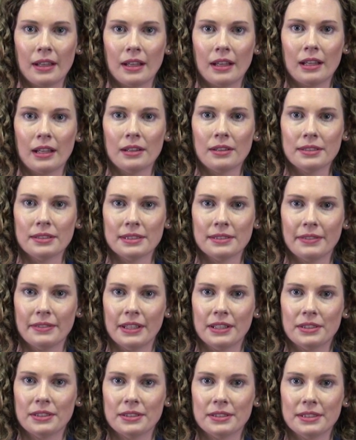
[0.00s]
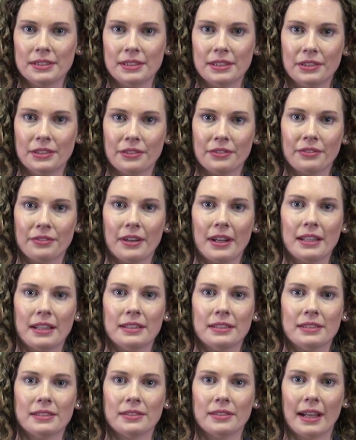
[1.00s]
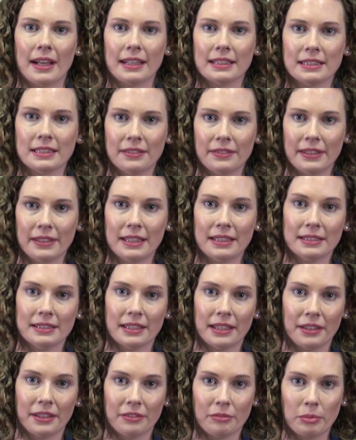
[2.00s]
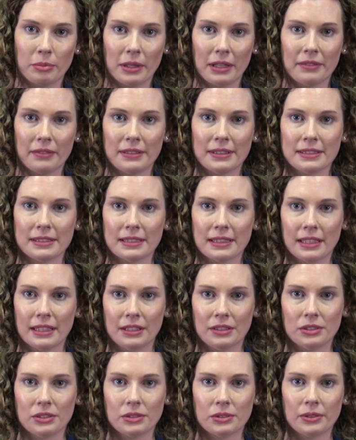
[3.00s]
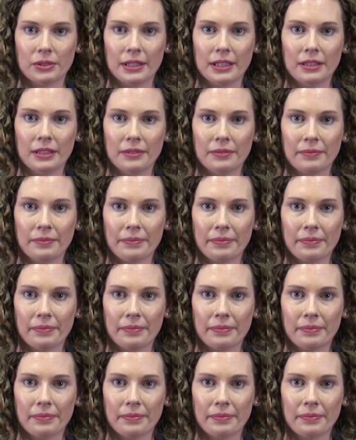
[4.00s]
a loss of interest in your friends or activities that you've previously enjoyed,